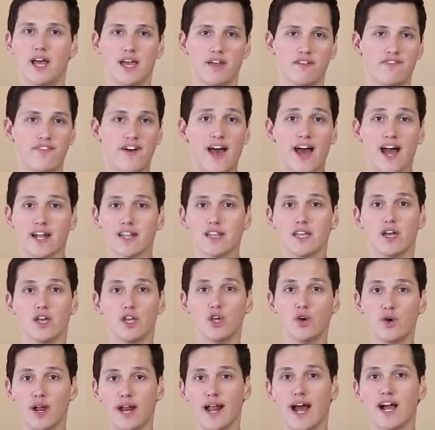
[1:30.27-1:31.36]
In fact,
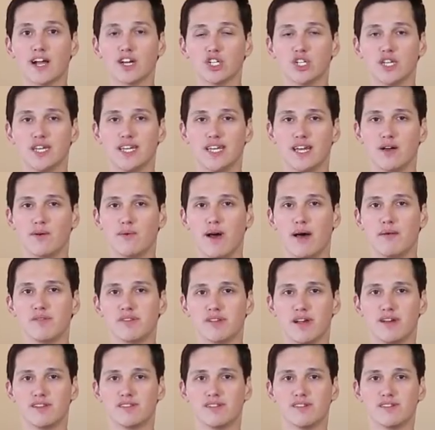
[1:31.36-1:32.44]
you can actually get
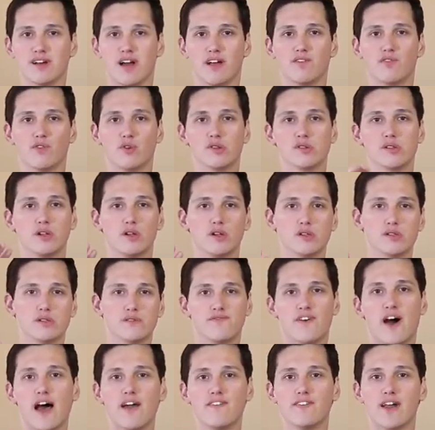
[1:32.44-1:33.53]
websites designed for as little as
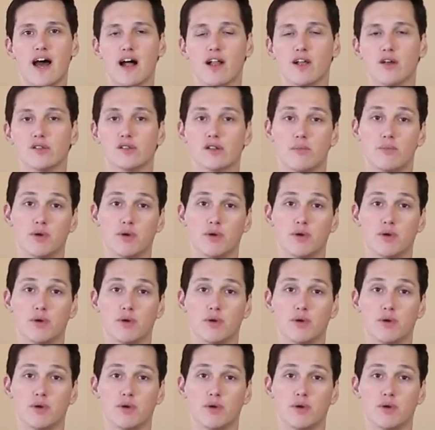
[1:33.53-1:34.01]
$5.